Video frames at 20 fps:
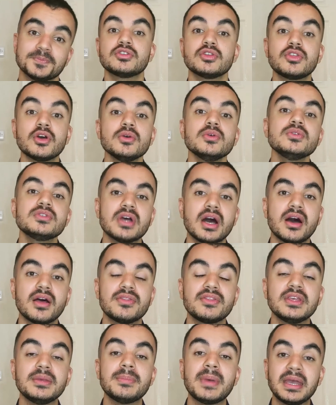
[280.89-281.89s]
So those
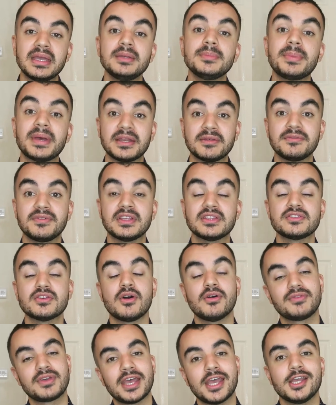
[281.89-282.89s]
are the main benefits
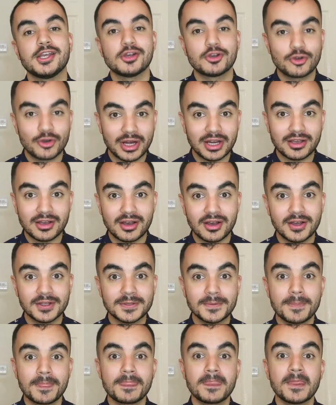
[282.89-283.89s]
of getting a credit card.